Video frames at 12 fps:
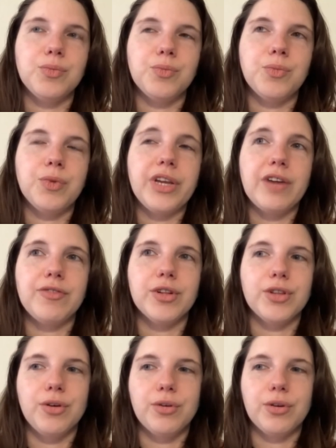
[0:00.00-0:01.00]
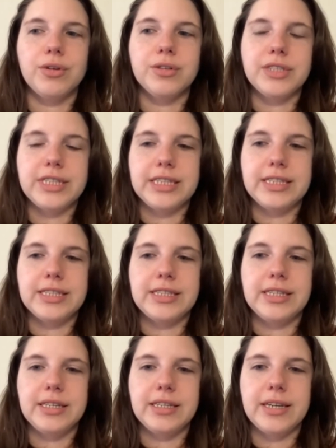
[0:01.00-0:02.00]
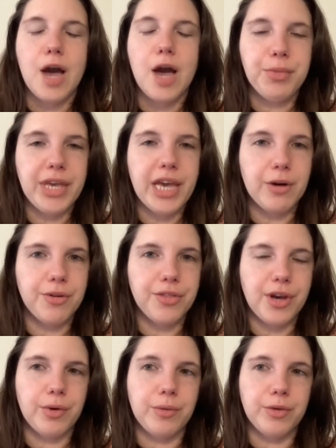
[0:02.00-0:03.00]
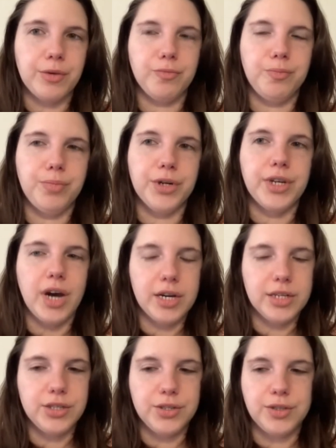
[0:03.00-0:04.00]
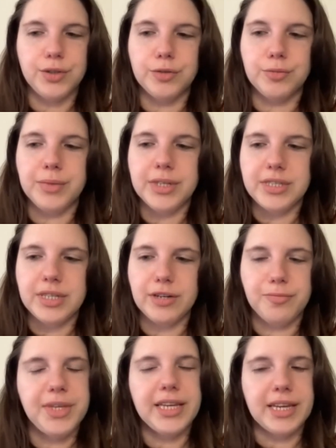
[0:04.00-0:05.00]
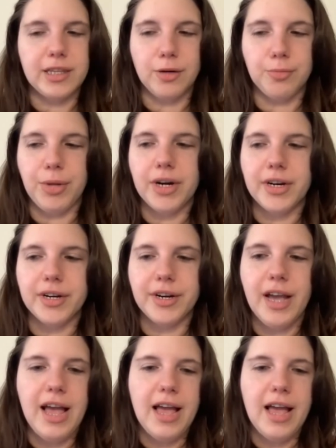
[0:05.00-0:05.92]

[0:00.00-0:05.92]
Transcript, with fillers: we have a local DC happy hour that we've put onto Zoom instead of meeting at a bar.